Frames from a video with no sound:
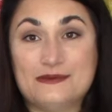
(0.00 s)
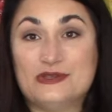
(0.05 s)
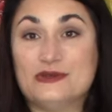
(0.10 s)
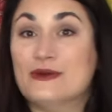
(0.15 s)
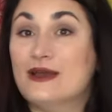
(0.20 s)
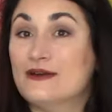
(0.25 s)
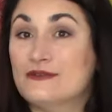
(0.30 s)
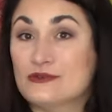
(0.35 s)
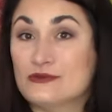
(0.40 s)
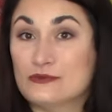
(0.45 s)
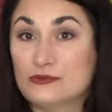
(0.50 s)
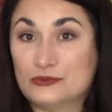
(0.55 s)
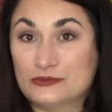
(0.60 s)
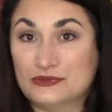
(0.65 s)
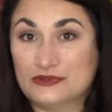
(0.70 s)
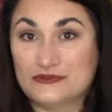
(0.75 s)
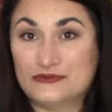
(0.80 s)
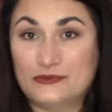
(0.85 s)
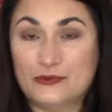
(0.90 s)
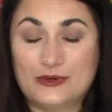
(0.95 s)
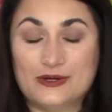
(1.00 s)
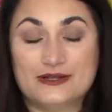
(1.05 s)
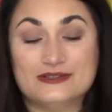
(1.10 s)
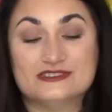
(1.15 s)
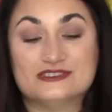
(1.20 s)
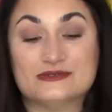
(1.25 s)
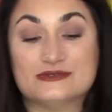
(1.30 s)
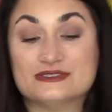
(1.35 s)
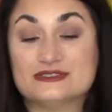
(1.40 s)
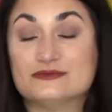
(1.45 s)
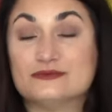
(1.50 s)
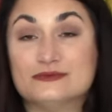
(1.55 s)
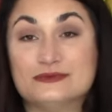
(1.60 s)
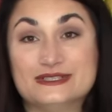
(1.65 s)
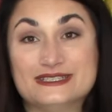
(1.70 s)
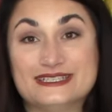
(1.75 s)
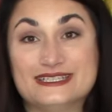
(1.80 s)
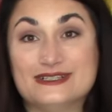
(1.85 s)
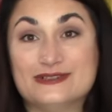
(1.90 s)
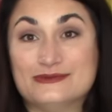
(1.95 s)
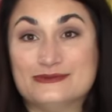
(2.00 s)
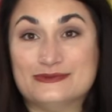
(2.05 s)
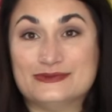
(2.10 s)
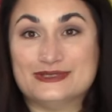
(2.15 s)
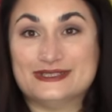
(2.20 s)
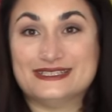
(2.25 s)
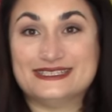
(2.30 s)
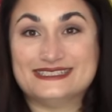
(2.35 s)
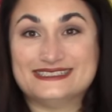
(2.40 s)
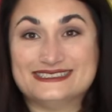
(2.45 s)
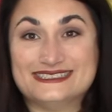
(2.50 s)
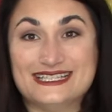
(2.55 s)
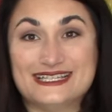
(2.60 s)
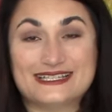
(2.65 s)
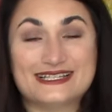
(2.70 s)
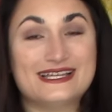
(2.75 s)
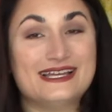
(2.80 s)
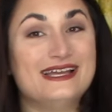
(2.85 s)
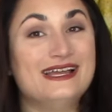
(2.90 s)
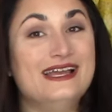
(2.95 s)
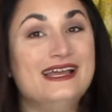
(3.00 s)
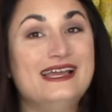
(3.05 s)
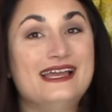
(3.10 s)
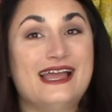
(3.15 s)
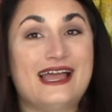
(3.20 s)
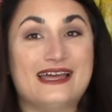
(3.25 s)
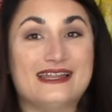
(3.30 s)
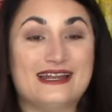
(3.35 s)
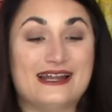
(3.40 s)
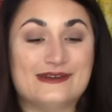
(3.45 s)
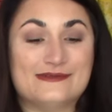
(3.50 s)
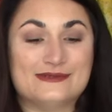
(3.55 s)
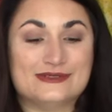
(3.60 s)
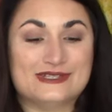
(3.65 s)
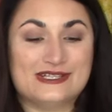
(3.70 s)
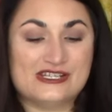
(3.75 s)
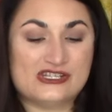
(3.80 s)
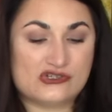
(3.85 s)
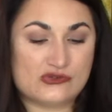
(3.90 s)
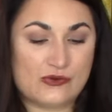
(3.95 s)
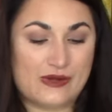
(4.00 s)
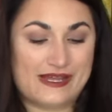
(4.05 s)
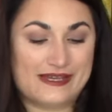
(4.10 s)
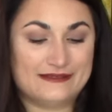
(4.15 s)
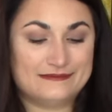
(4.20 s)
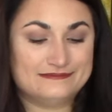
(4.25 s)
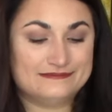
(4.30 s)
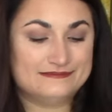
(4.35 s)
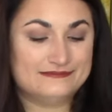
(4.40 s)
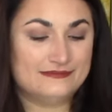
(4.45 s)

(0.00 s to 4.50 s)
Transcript: you have a ruler for. So it's really, really slick, and I really enjoy it.